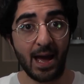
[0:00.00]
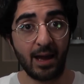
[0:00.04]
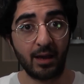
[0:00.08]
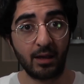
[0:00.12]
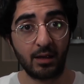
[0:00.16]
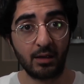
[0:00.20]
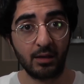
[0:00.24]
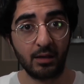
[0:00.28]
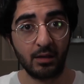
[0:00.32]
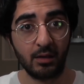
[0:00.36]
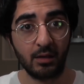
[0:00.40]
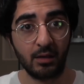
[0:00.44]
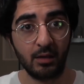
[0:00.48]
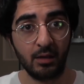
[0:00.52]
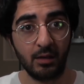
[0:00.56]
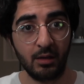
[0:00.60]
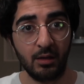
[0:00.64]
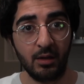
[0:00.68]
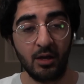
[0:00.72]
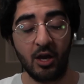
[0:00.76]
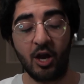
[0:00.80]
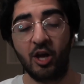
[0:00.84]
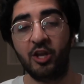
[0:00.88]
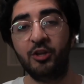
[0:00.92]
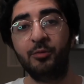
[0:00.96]

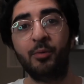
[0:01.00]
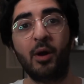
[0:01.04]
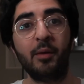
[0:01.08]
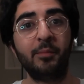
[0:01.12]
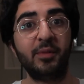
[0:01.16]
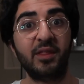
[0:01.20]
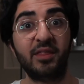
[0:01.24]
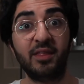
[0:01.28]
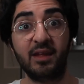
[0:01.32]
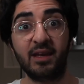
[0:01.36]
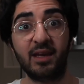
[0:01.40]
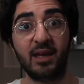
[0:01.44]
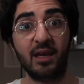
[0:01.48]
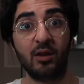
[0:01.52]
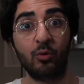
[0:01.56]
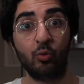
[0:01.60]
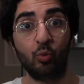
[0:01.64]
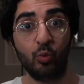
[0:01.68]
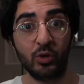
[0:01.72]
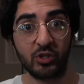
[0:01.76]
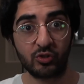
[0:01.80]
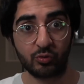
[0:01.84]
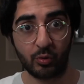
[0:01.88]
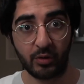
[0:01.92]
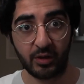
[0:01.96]
And you might be thinking,
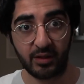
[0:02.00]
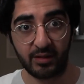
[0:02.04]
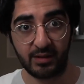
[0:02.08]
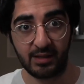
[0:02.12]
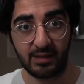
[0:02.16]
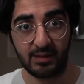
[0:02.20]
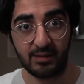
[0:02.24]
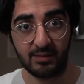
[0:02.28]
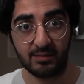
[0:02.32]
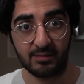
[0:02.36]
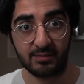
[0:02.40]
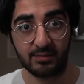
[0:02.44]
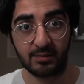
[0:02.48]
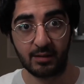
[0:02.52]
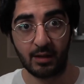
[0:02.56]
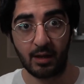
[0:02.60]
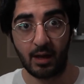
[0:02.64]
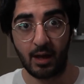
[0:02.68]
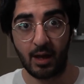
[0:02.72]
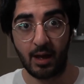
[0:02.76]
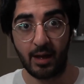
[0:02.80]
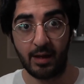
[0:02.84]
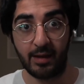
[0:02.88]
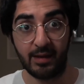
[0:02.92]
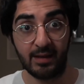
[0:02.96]
which one of these
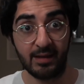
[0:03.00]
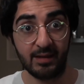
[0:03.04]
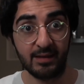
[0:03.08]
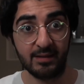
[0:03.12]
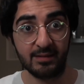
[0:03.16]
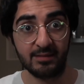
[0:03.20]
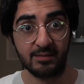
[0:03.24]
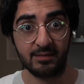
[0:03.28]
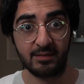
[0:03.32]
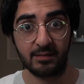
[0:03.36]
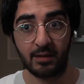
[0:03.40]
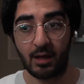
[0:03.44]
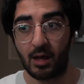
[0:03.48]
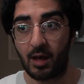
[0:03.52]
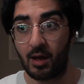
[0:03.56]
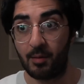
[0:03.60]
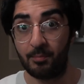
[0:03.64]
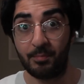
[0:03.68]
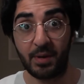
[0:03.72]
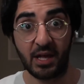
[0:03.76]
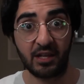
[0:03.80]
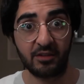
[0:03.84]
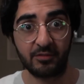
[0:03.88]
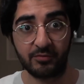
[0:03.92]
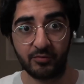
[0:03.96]
is
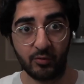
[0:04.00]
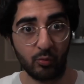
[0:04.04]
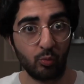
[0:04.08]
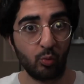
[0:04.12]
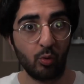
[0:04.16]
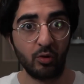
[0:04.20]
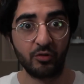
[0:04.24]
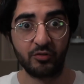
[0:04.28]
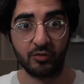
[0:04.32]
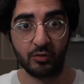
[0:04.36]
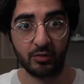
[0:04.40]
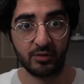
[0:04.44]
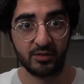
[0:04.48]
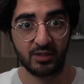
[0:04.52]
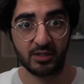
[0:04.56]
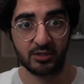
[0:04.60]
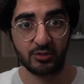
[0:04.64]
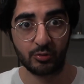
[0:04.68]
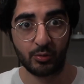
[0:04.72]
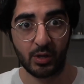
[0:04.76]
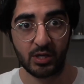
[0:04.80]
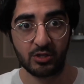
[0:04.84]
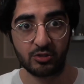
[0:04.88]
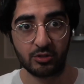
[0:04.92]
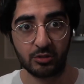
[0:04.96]
best for what sort of
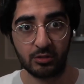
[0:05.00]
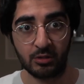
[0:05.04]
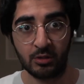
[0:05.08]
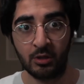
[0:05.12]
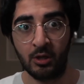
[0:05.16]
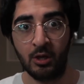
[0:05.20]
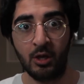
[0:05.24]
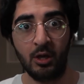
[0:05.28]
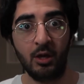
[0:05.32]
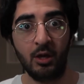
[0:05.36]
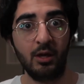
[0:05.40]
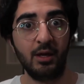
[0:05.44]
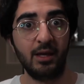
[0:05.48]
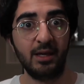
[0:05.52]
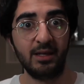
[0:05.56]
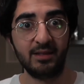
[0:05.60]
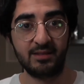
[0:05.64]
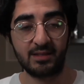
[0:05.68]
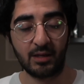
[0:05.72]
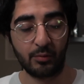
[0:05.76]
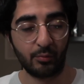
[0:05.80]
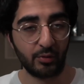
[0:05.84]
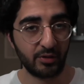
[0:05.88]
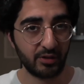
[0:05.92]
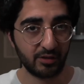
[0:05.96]
situation? Is
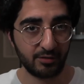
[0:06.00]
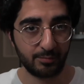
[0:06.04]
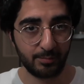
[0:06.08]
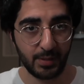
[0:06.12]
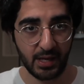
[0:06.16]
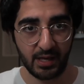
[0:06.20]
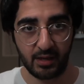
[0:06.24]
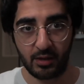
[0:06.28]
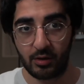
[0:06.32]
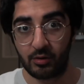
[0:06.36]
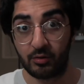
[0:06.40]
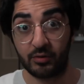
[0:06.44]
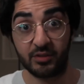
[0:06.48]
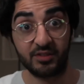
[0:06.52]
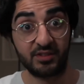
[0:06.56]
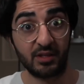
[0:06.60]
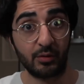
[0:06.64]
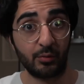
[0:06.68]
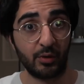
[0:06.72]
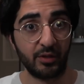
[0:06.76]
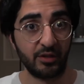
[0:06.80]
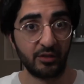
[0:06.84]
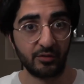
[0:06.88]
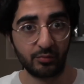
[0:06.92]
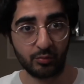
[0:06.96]
there one that's better or is there
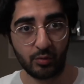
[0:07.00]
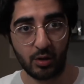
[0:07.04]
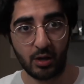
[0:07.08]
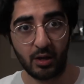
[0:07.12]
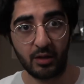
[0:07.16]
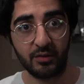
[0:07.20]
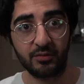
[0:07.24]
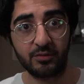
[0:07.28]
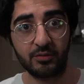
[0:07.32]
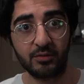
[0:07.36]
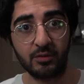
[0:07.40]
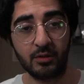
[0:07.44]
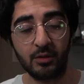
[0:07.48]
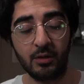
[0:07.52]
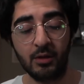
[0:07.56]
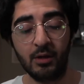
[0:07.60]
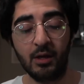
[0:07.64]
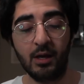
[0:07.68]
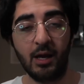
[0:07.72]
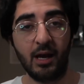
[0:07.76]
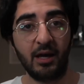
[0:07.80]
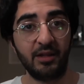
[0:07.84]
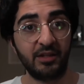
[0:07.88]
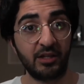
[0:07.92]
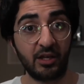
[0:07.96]
one that's worse?
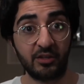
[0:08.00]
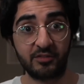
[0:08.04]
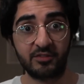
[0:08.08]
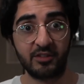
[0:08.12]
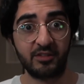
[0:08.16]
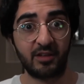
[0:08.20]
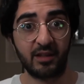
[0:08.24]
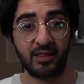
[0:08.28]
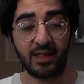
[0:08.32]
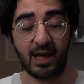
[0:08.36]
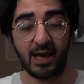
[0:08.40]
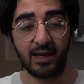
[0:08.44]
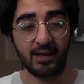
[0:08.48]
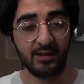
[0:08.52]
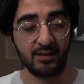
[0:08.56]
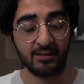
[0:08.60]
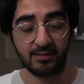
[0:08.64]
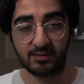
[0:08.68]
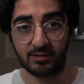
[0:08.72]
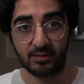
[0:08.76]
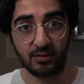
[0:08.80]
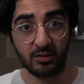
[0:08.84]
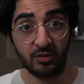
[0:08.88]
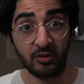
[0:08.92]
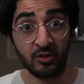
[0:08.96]
And the answer to that
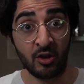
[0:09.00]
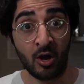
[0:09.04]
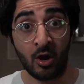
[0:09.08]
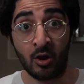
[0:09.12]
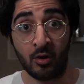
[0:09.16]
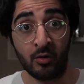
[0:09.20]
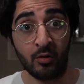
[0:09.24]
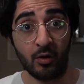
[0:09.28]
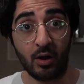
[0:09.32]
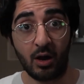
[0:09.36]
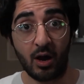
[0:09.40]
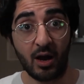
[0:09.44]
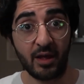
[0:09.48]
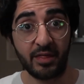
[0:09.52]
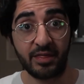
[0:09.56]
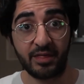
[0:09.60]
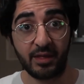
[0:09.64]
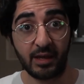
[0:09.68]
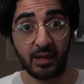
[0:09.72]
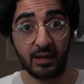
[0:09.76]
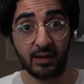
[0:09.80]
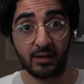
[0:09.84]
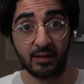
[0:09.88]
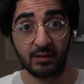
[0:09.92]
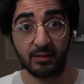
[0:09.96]
is no. I
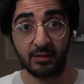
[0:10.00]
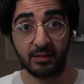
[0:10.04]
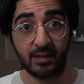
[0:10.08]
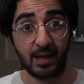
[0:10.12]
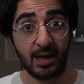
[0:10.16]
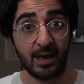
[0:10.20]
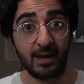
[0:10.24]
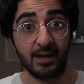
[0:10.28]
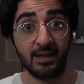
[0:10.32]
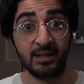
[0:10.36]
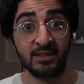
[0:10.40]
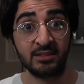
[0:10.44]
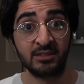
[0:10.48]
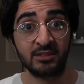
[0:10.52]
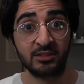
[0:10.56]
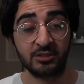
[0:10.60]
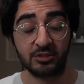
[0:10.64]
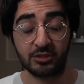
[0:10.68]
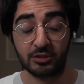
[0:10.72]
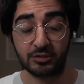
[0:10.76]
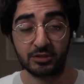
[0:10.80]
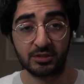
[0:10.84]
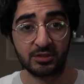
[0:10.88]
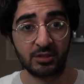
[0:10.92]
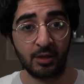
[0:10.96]
think that it's
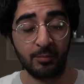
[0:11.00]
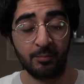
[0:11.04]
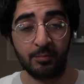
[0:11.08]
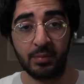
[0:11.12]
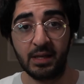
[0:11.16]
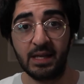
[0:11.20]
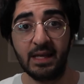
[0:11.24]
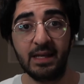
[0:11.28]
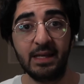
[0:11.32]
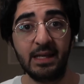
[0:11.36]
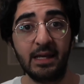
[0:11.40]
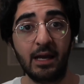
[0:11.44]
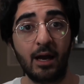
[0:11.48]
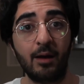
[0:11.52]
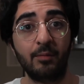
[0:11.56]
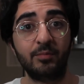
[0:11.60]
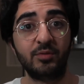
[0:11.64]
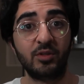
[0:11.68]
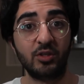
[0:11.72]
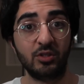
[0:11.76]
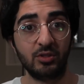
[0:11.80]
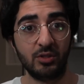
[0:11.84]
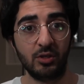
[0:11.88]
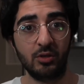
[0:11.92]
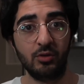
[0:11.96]
just completely up
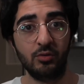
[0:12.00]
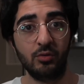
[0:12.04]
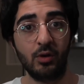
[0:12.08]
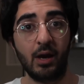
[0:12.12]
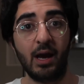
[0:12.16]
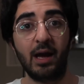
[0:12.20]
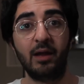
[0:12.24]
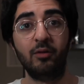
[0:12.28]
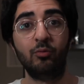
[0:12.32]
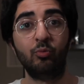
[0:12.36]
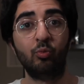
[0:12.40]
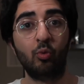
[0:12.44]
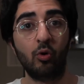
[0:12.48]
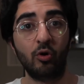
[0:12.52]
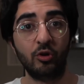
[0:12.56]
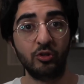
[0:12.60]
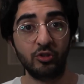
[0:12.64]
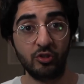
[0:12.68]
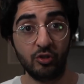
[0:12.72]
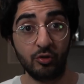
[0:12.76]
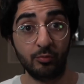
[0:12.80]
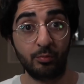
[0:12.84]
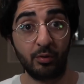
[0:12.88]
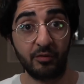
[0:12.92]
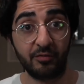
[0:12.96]
to you and what
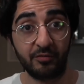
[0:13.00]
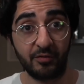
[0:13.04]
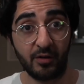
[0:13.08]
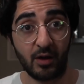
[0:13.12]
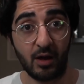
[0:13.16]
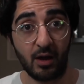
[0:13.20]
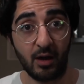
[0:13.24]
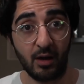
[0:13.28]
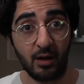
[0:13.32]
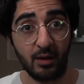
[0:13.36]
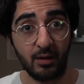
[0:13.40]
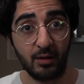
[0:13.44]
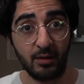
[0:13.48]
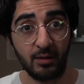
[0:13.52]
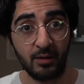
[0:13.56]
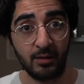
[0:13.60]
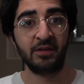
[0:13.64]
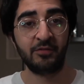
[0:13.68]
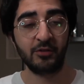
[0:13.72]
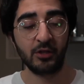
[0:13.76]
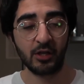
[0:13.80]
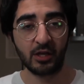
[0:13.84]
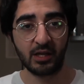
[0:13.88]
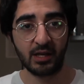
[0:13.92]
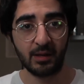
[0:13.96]
you prefer.
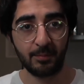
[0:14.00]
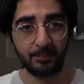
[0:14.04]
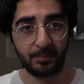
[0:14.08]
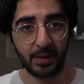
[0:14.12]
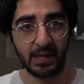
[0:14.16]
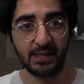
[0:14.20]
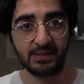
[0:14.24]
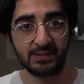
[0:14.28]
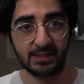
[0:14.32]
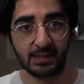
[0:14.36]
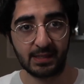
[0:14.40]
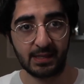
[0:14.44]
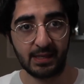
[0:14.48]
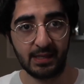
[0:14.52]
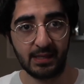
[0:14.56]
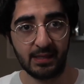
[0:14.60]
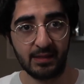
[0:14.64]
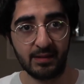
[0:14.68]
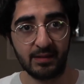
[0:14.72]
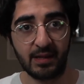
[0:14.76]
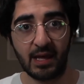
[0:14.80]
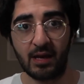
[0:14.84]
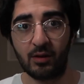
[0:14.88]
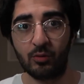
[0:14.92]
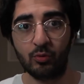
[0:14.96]
If you look at it
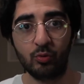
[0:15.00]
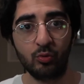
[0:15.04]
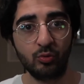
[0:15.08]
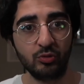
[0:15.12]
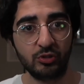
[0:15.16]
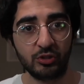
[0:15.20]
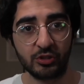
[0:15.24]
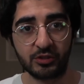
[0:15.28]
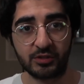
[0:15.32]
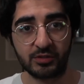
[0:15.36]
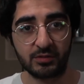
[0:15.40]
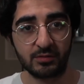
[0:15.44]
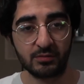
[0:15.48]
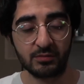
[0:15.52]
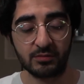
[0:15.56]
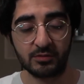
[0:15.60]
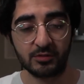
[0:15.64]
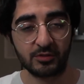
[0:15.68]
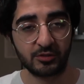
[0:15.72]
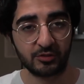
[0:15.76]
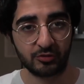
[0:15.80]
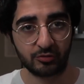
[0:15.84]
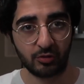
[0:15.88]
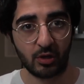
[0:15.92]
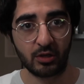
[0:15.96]
basically, they're all just
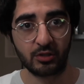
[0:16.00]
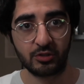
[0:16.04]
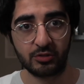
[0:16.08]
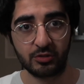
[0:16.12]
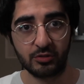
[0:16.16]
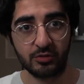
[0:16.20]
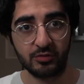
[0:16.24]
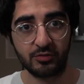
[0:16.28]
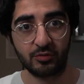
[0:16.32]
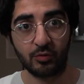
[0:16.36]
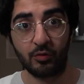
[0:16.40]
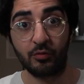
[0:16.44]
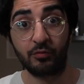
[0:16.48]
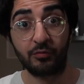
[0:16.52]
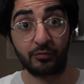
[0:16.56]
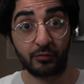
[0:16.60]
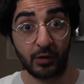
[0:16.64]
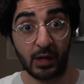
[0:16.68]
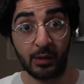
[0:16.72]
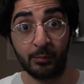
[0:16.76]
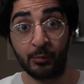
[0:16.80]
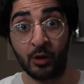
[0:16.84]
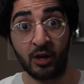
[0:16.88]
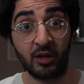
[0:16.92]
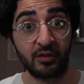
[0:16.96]
structures or
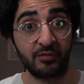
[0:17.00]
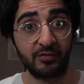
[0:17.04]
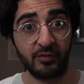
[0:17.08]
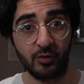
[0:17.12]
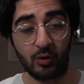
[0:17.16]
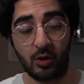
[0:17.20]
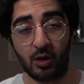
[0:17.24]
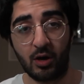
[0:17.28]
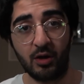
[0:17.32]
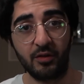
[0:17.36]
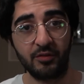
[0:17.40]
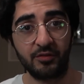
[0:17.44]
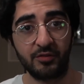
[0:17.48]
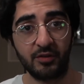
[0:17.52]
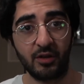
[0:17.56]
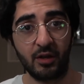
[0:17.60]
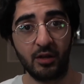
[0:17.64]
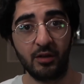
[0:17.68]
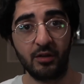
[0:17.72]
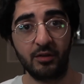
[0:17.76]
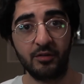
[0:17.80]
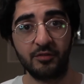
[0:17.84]
frameworks for your answer.